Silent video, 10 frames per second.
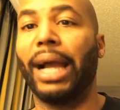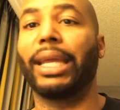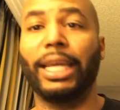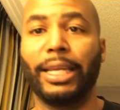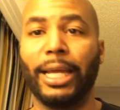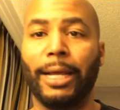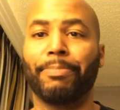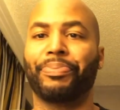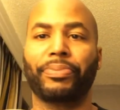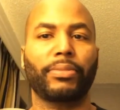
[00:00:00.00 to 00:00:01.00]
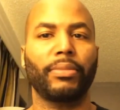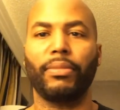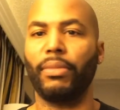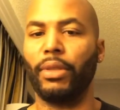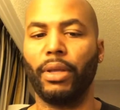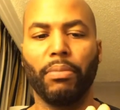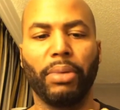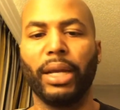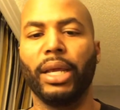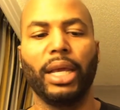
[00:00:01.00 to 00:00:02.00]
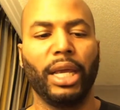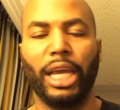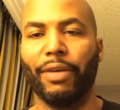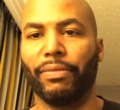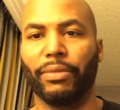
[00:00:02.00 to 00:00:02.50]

I get that but if